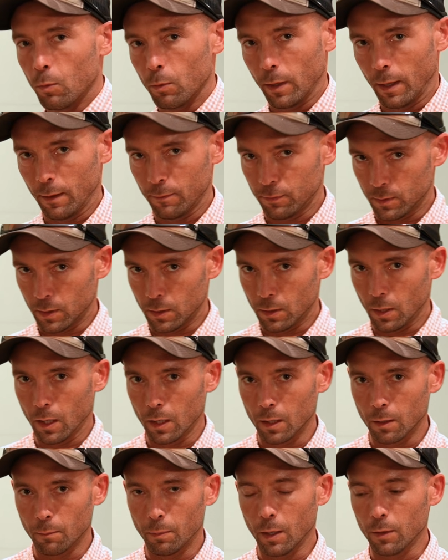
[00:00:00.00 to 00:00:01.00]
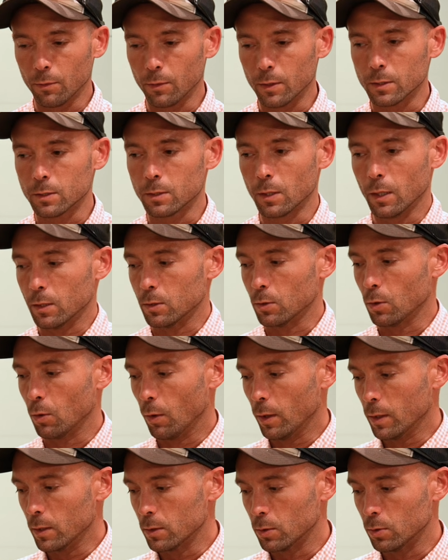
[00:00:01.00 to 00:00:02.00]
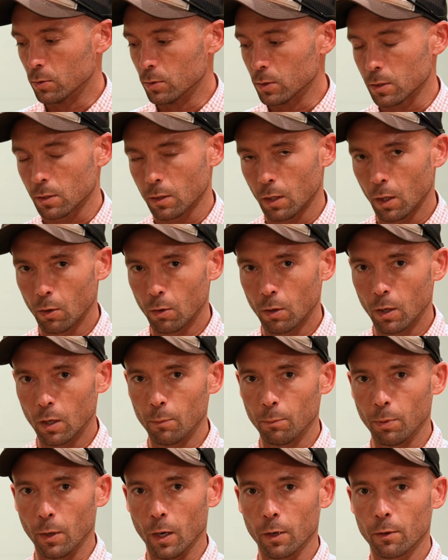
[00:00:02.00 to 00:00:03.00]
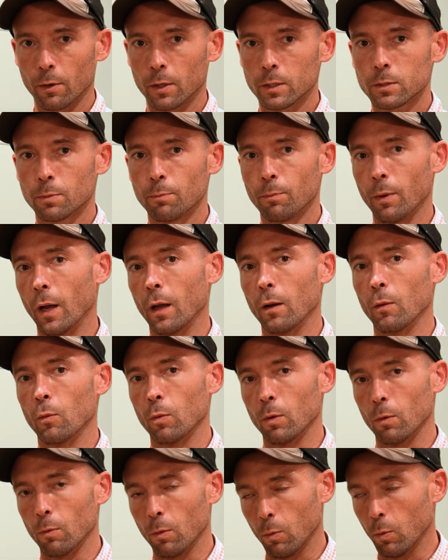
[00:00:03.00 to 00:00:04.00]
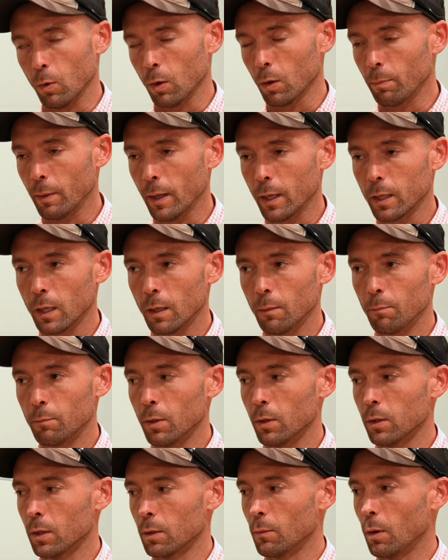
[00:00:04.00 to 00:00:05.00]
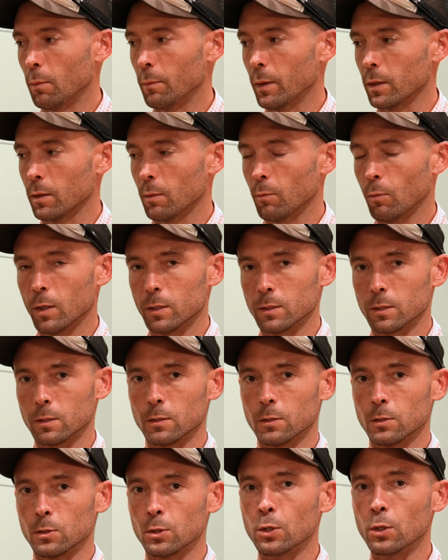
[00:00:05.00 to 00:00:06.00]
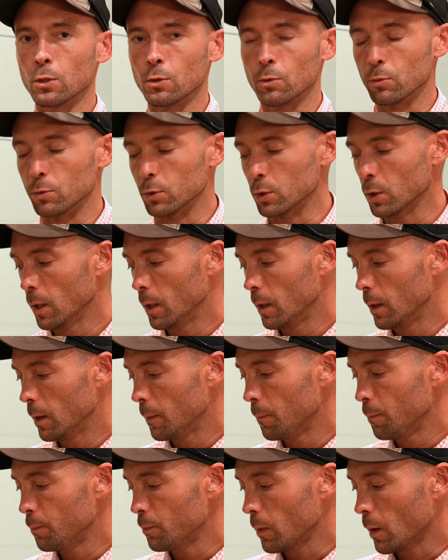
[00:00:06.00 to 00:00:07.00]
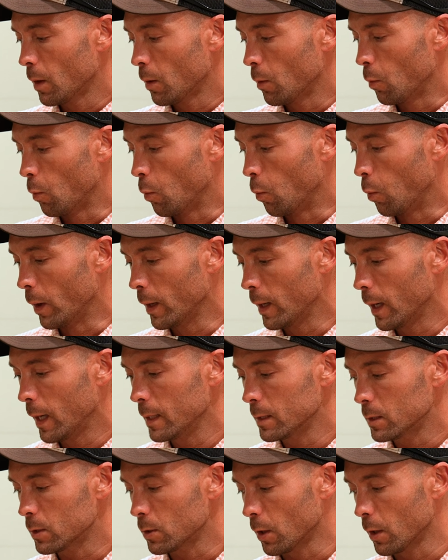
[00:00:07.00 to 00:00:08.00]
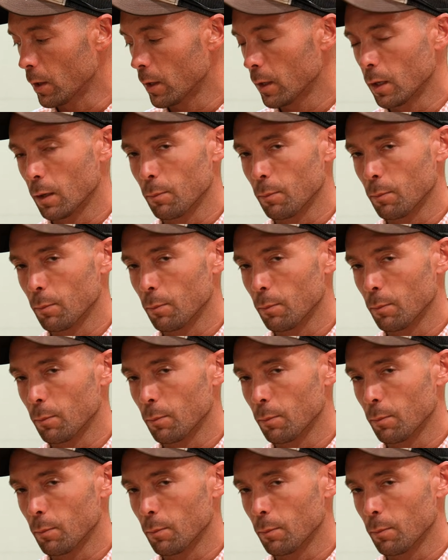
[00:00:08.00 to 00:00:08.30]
We have to talk about this. It's going to slow our progress, but we will work back up building momentum wise. This is huge. When I started